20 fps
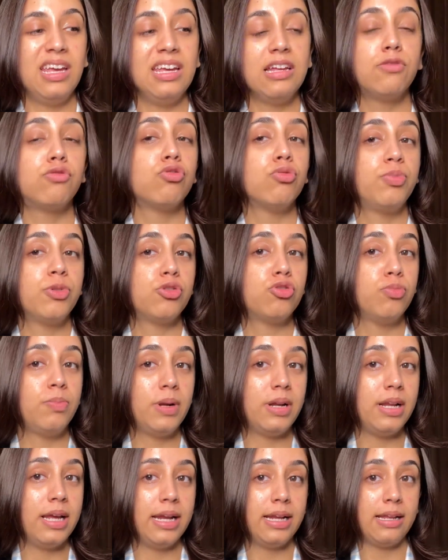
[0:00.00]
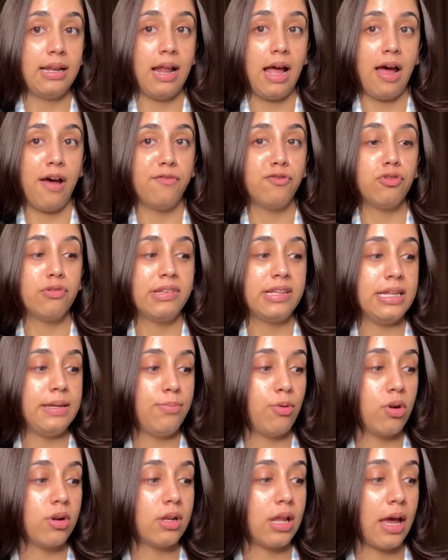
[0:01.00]
It's super late and I have to
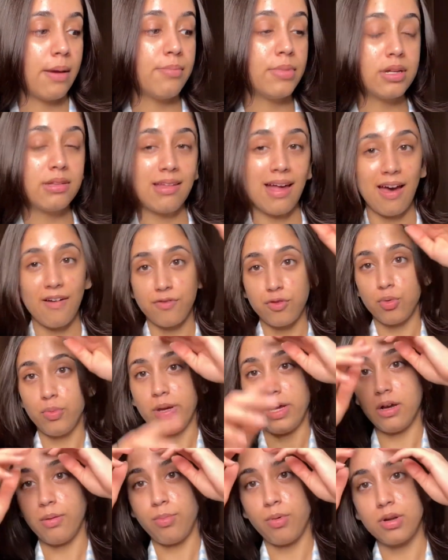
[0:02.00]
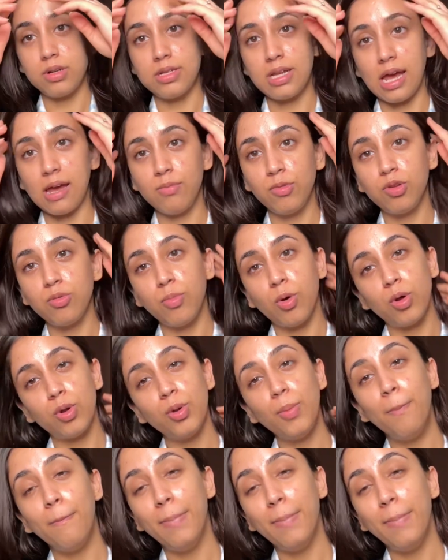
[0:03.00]
sleep on time because I have to wake up on time tomorrow.